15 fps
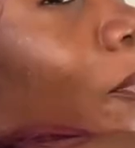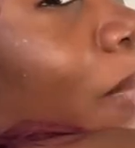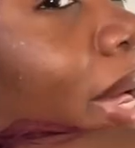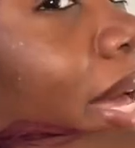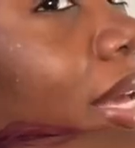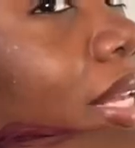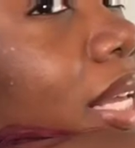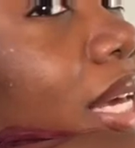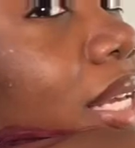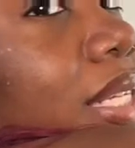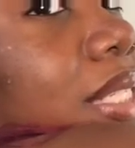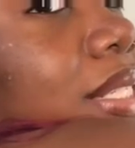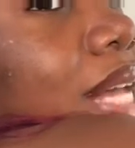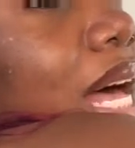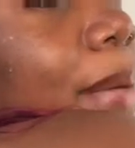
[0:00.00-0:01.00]
But it
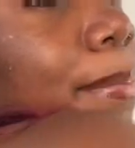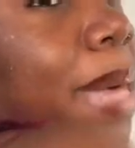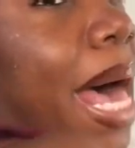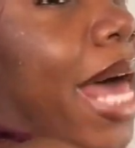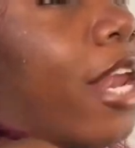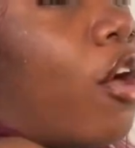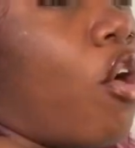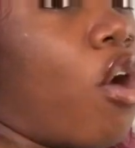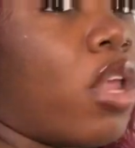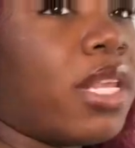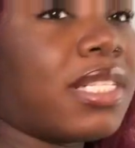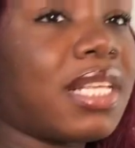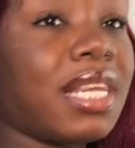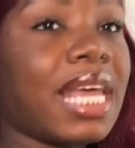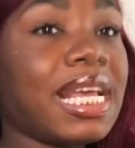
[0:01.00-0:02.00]
is not bad at all.
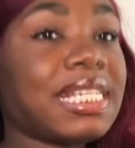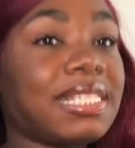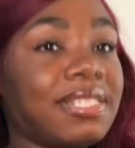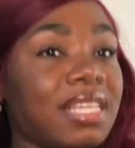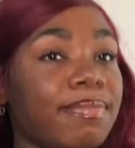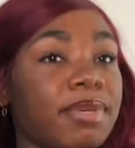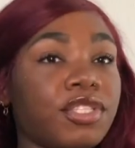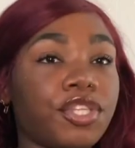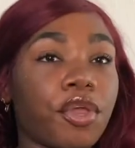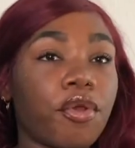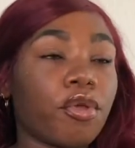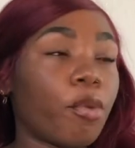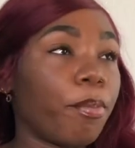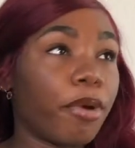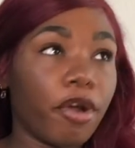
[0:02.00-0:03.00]
It's a nice thin
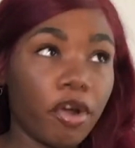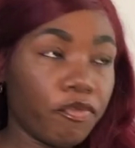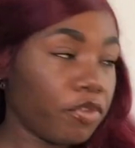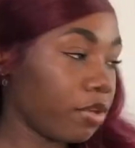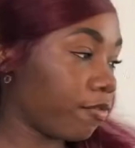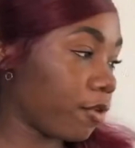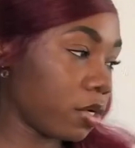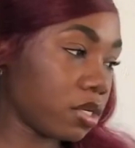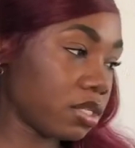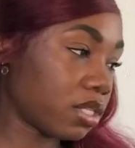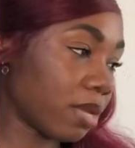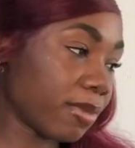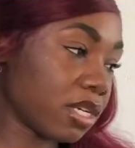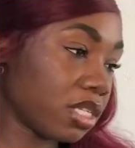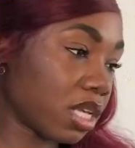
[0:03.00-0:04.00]
material, perfect for the
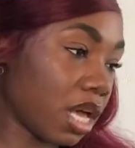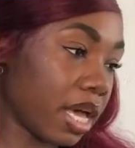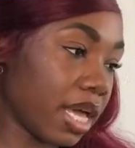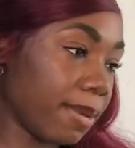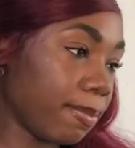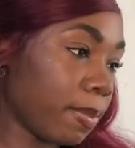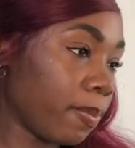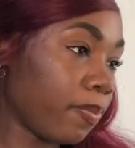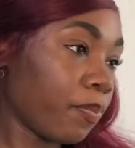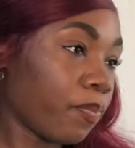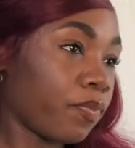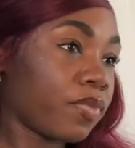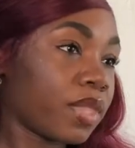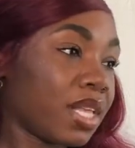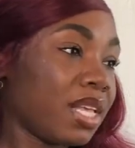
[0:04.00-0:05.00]
summertime.
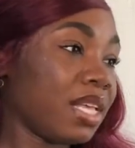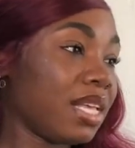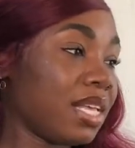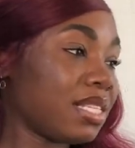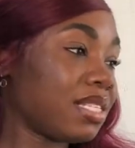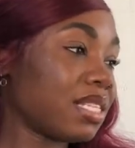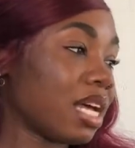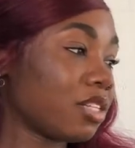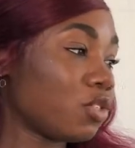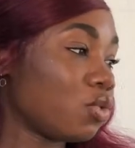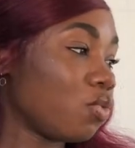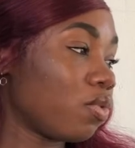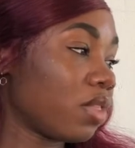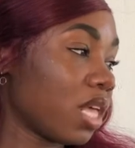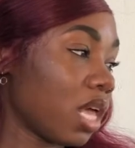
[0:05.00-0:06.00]
It's not
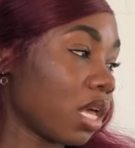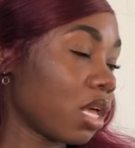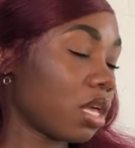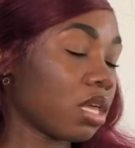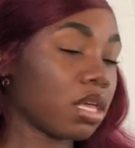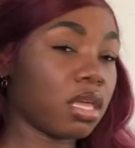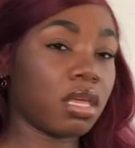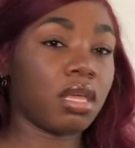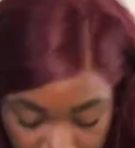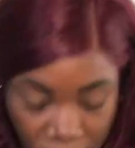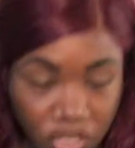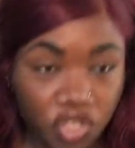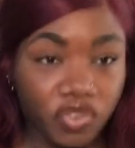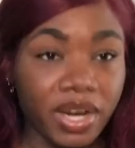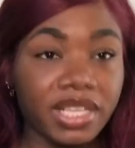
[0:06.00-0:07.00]
too thick. The
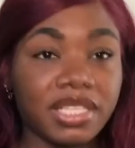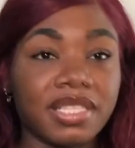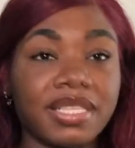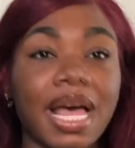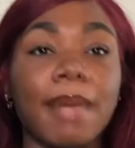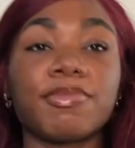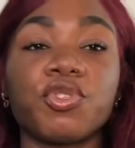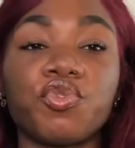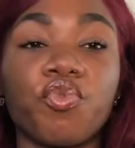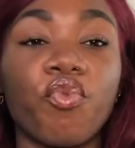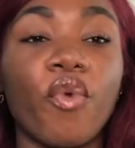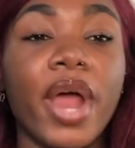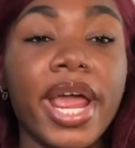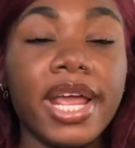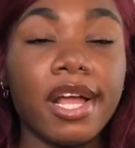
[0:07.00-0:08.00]
dress stops
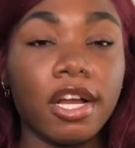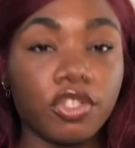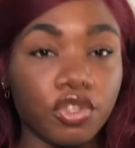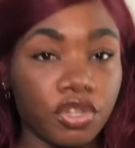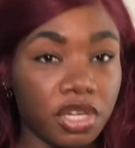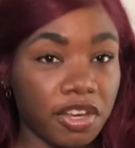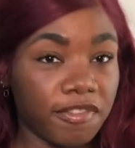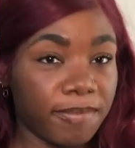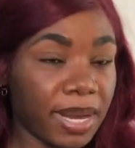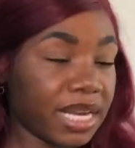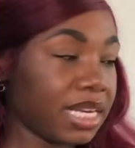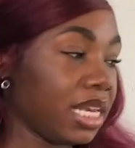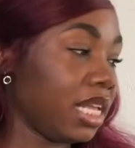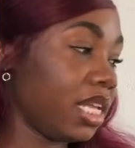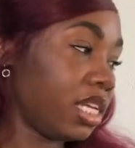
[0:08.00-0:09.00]
right underneath my
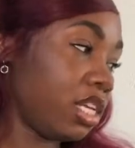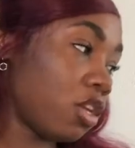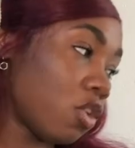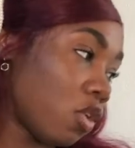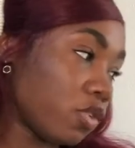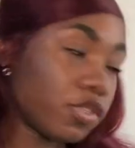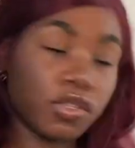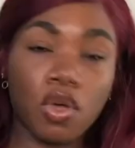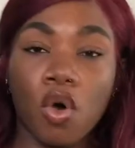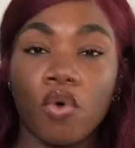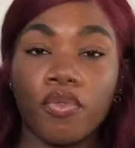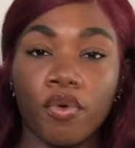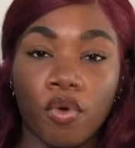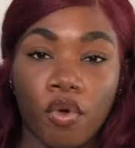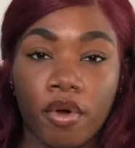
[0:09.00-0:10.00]
knee, and also
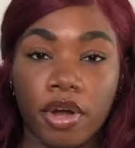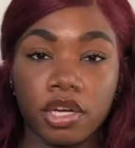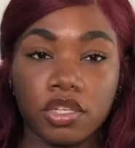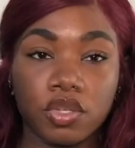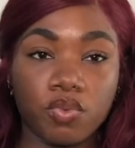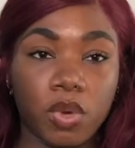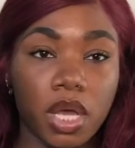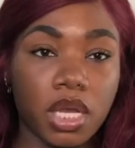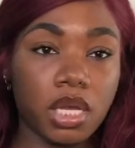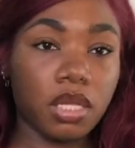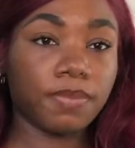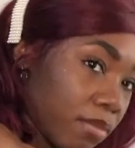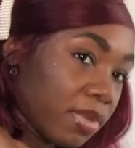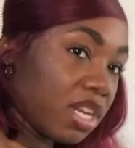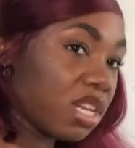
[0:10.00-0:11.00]
the orange one.
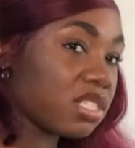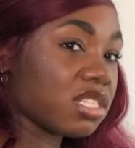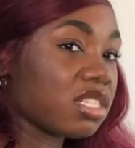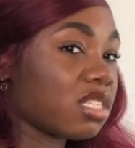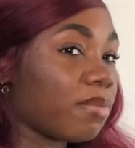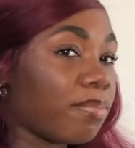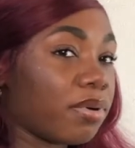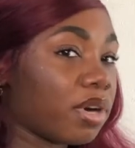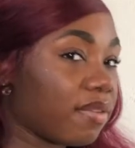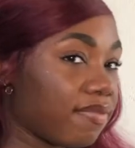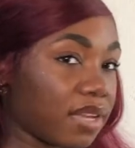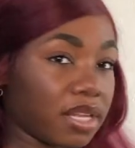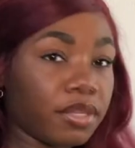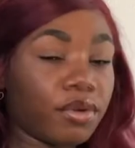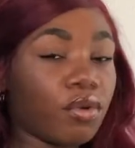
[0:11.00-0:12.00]
But this is a
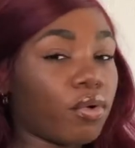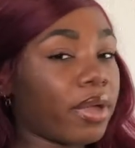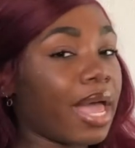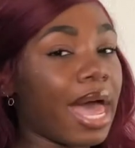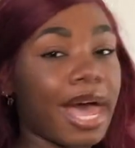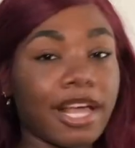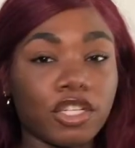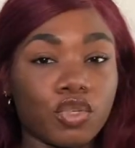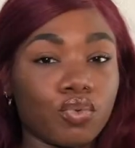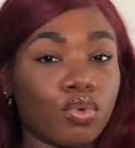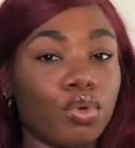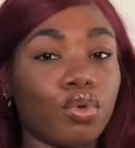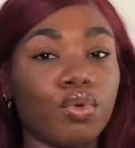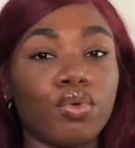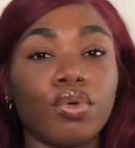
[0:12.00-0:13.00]
perfect little
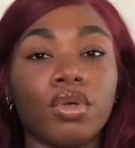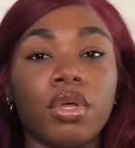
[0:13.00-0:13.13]
casual